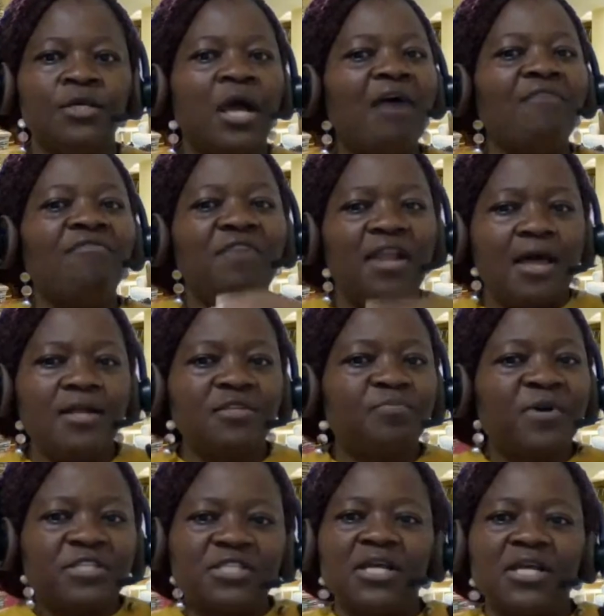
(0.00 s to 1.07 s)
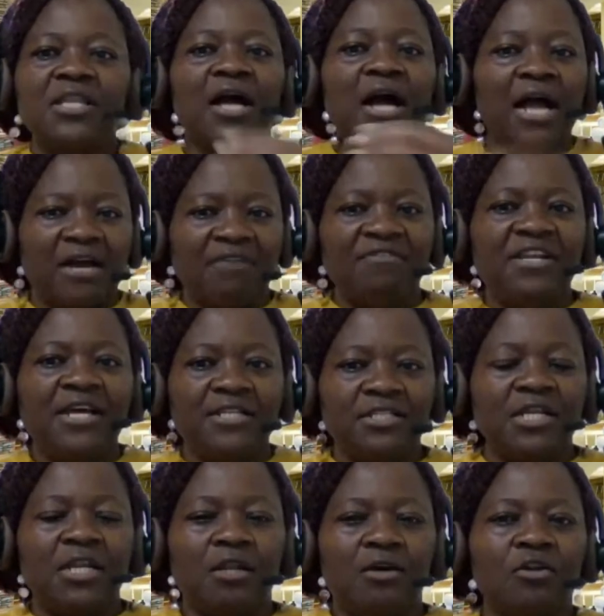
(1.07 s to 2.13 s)
I've learned personally, I have learned
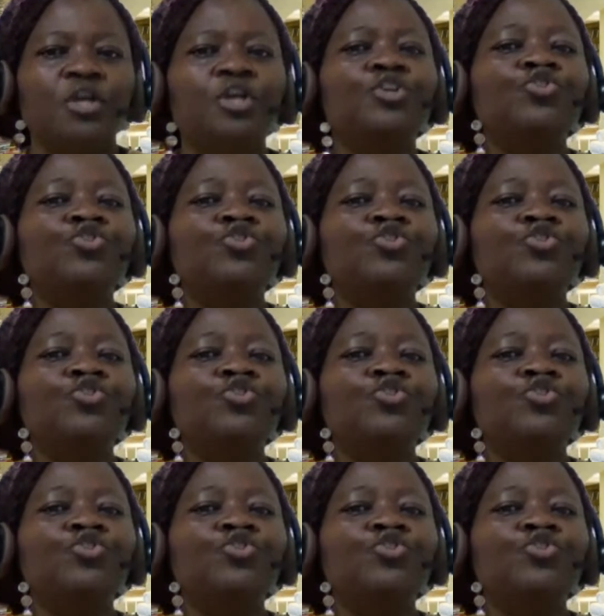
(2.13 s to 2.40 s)
a lot.